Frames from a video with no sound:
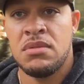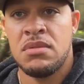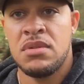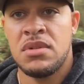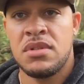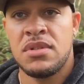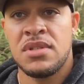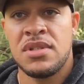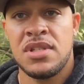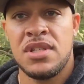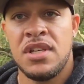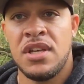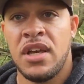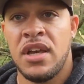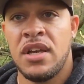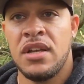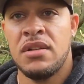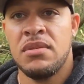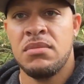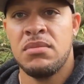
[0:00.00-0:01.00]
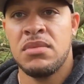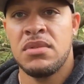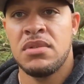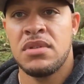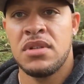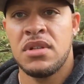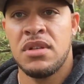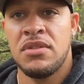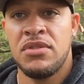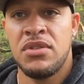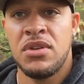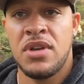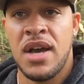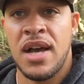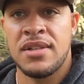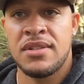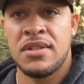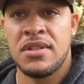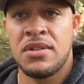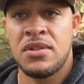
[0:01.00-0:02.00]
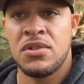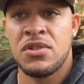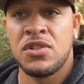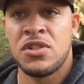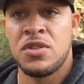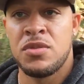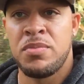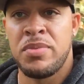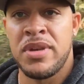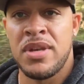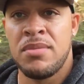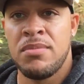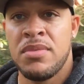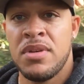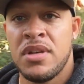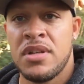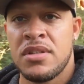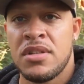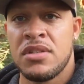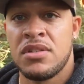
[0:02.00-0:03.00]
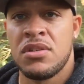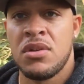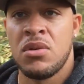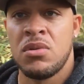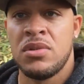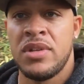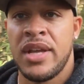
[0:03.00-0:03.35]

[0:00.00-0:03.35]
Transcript: Once again, give you guys a little spin because it's so